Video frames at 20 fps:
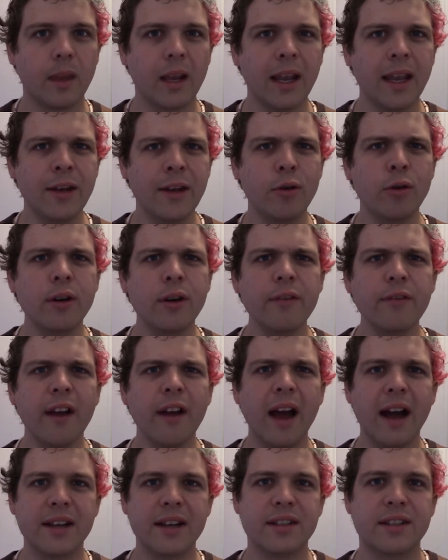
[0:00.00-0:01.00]
In order for
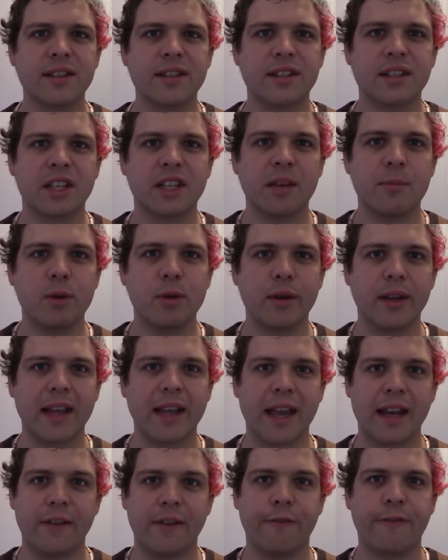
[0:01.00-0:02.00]
hunters to
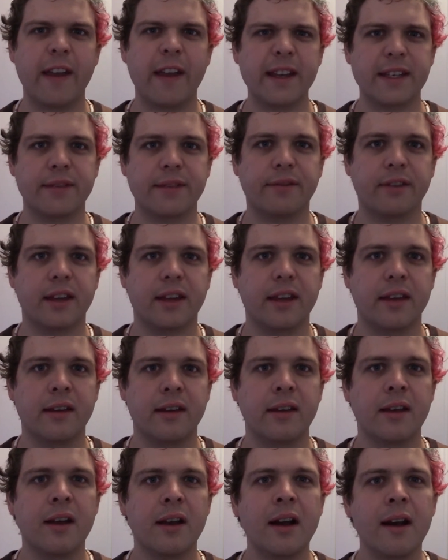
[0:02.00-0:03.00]
communicate effectively,
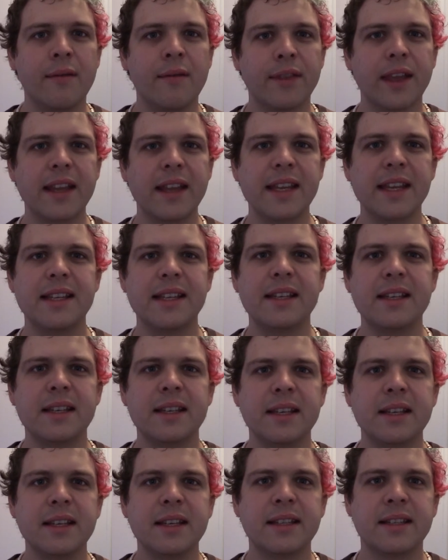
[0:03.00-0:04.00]
they needed
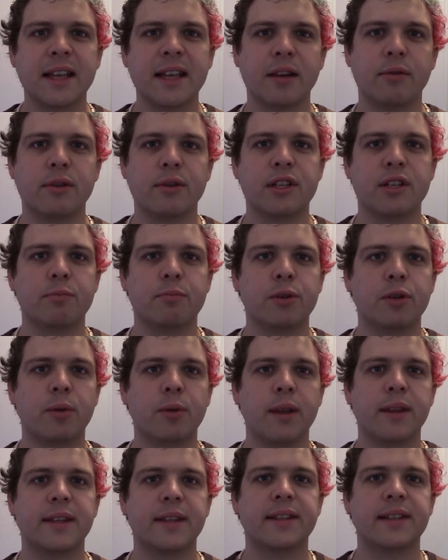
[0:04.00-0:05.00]
to distinguish
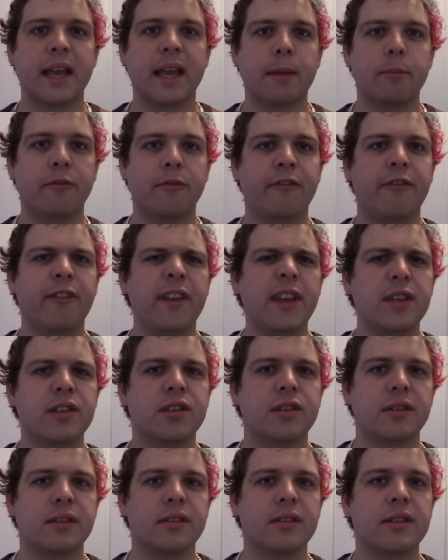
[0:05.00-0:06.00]
between the same
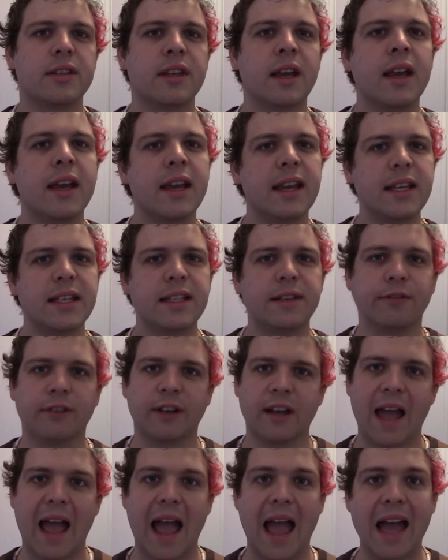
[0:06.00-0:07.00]
features in
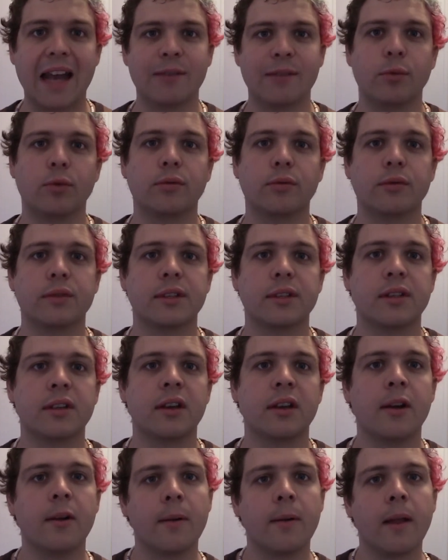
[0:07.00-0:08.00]
different animals,
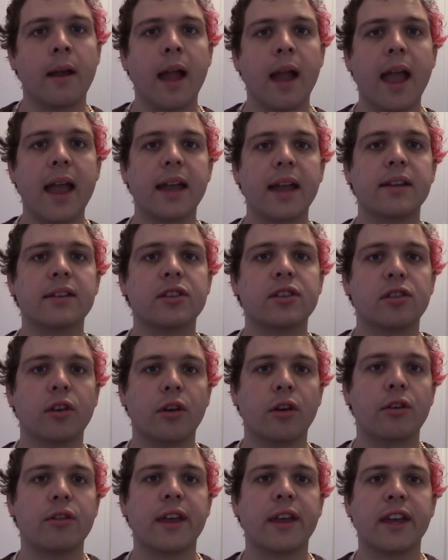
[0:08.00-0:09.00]
and
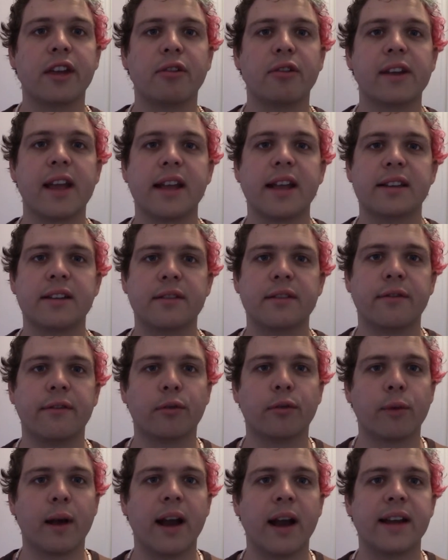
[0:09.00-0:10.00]
so they created a
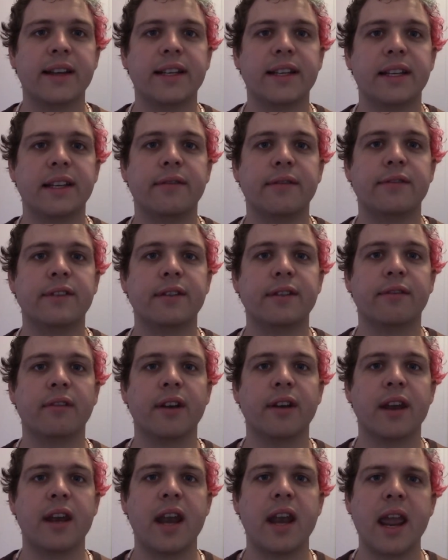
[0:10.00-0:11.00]
variety of
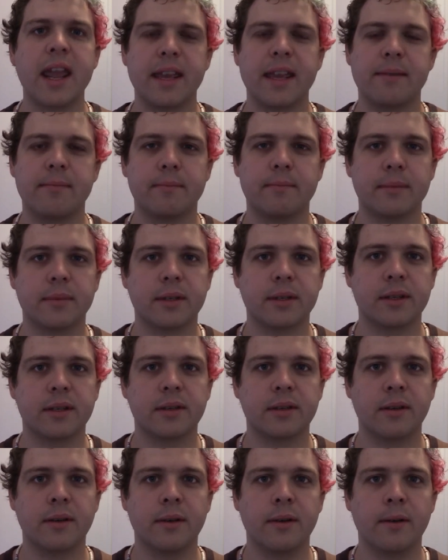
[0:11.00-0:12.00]
different names.